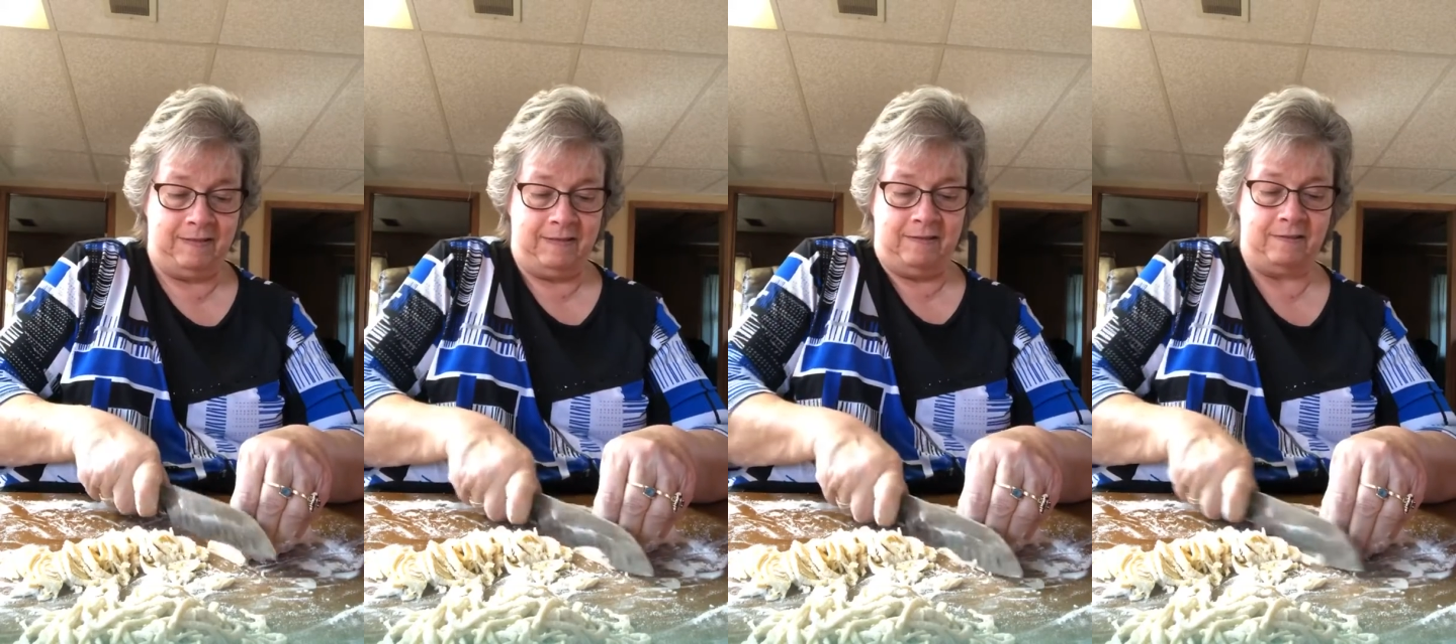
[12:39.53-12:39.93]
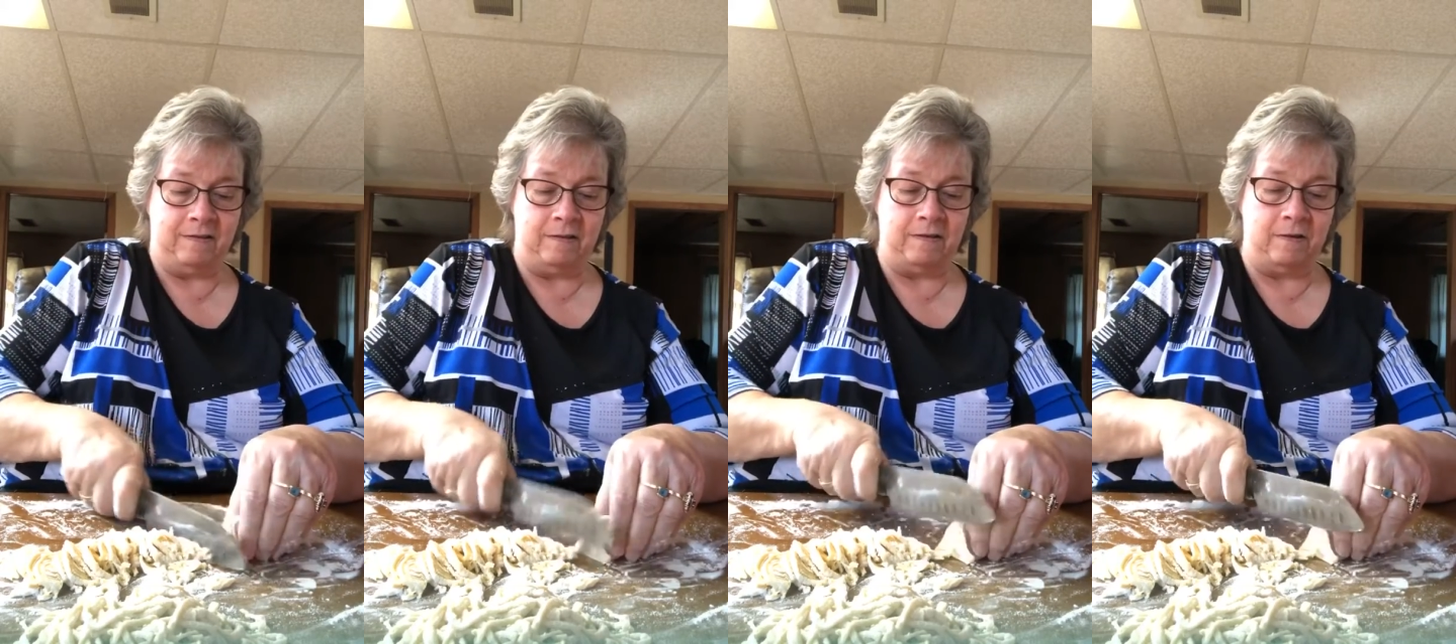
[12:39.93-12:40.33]

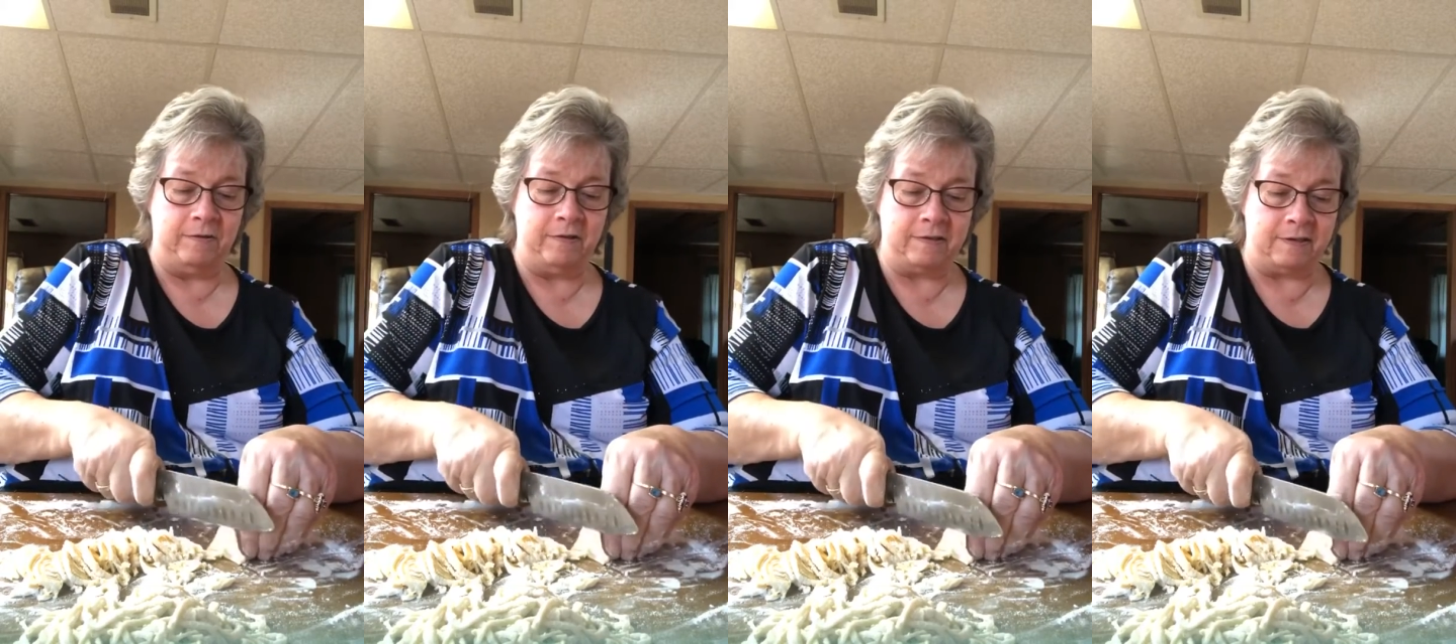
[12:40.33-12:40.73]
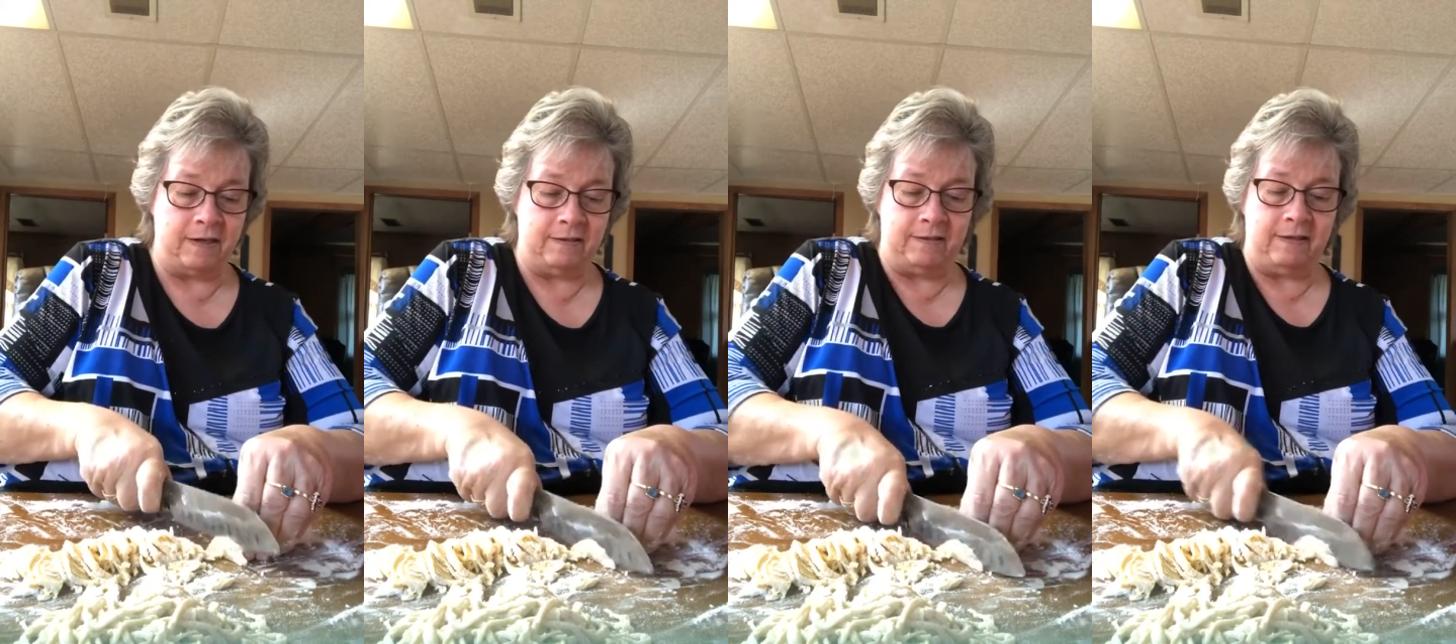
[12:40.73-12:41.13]
So you just
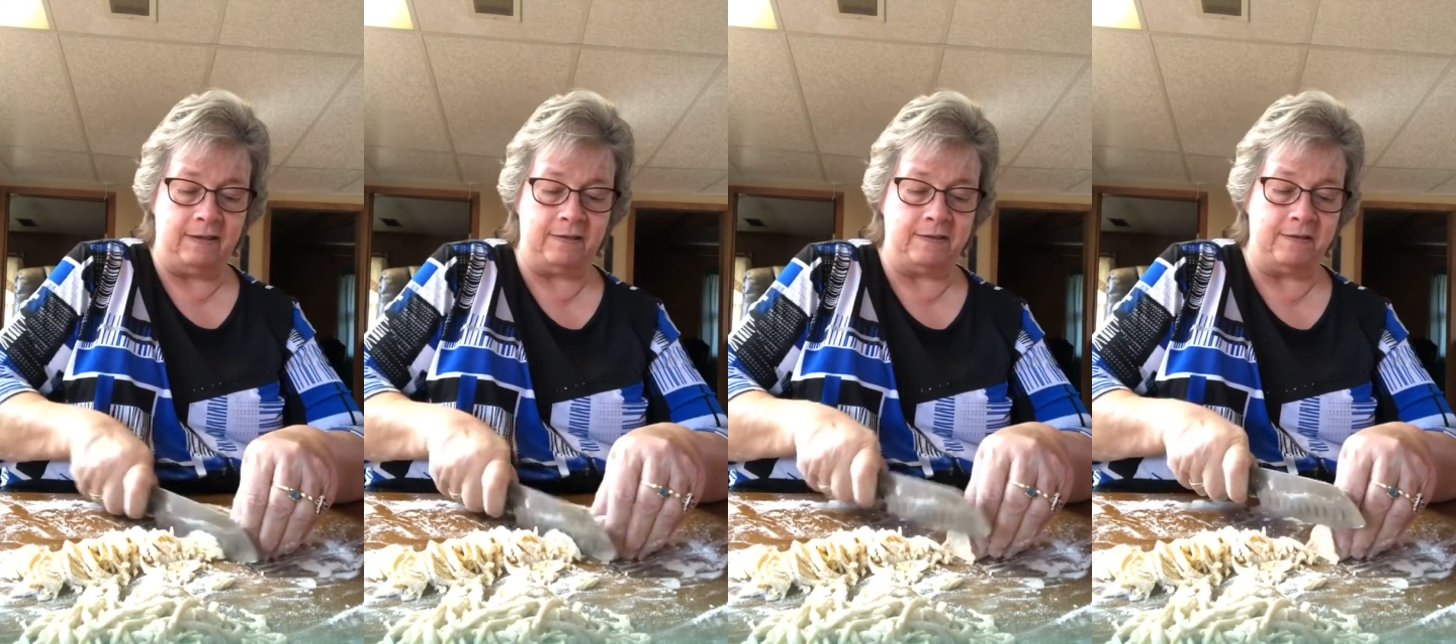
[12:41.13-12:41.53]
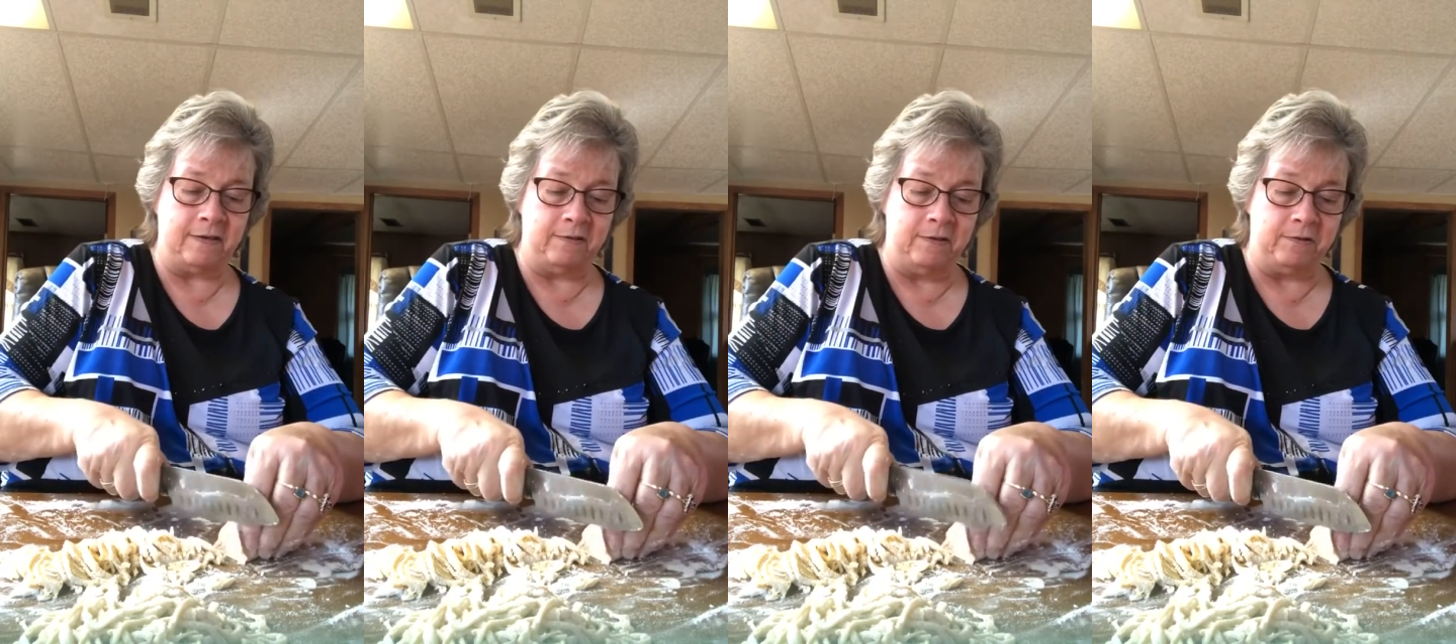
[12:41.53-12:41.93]
cut these,
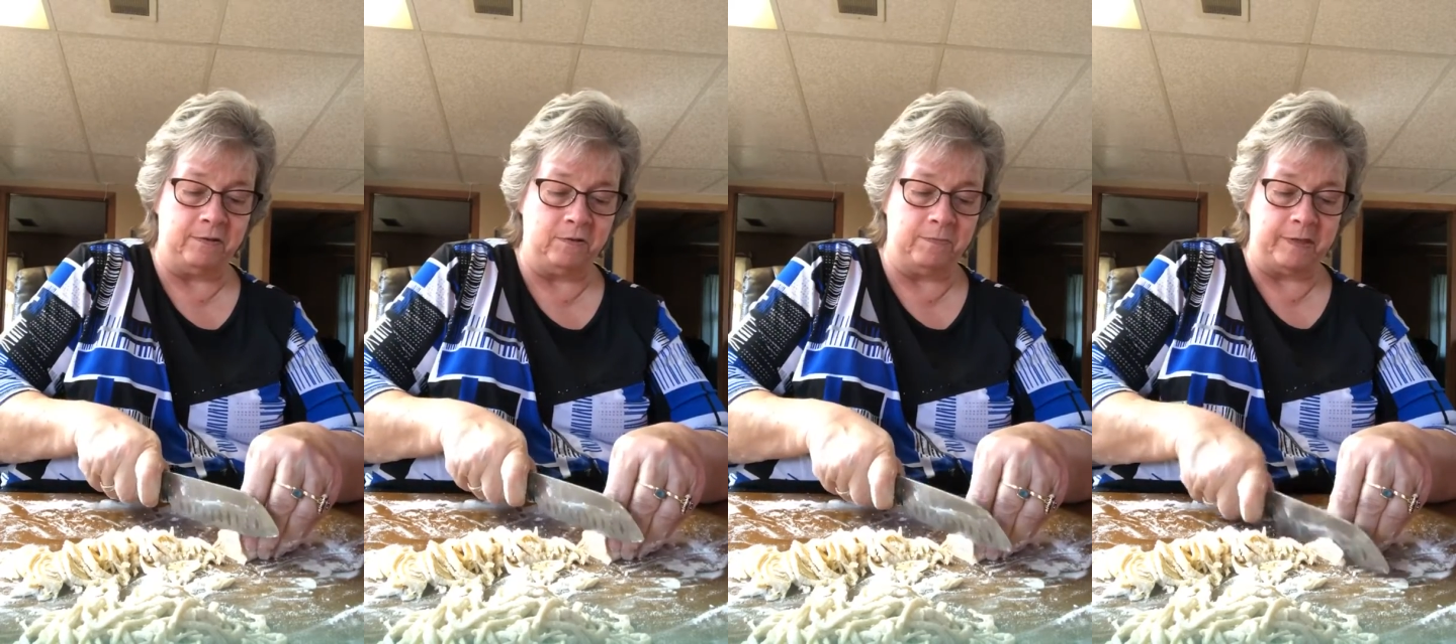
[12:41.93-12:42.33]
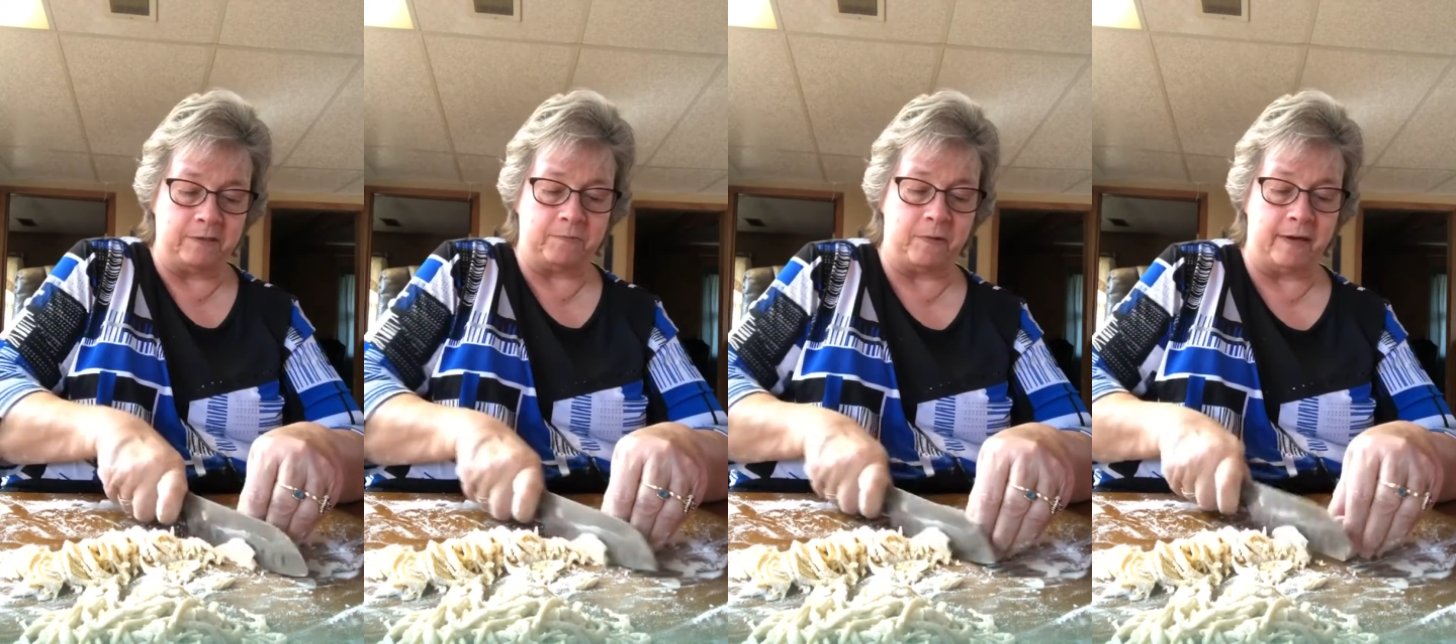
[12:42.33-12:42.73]
you can do them
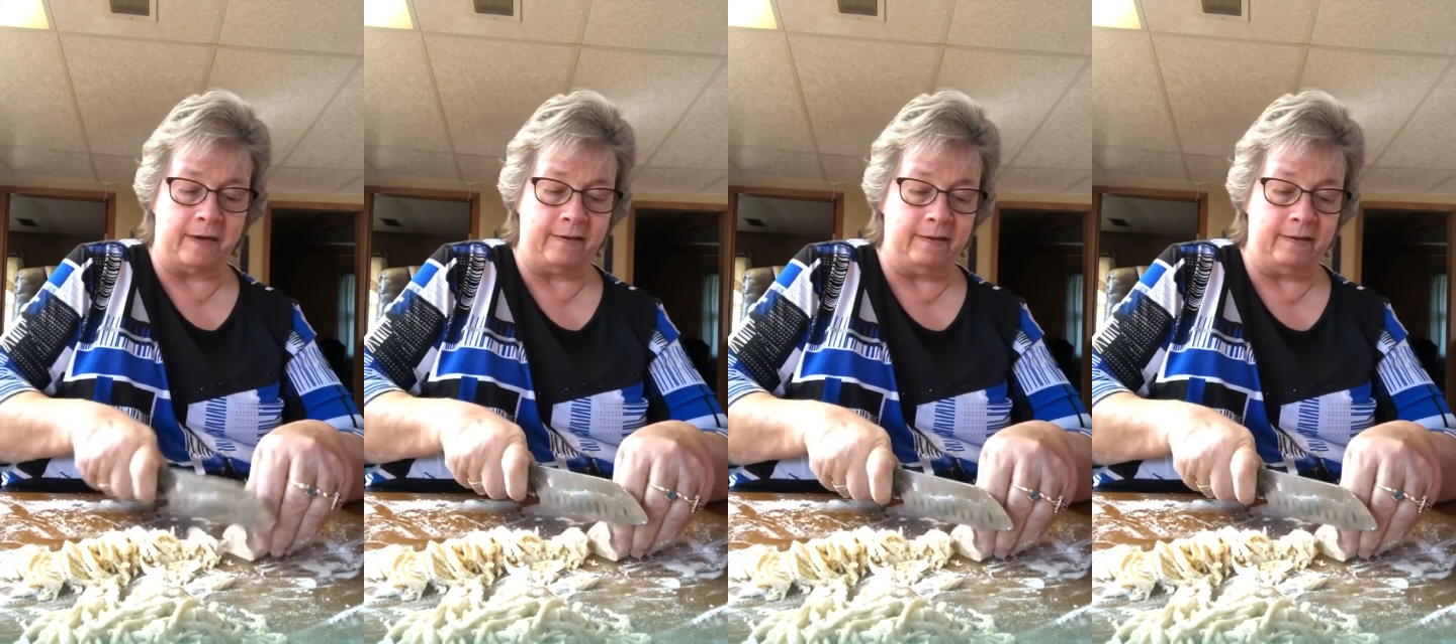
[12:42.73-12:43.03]
this way.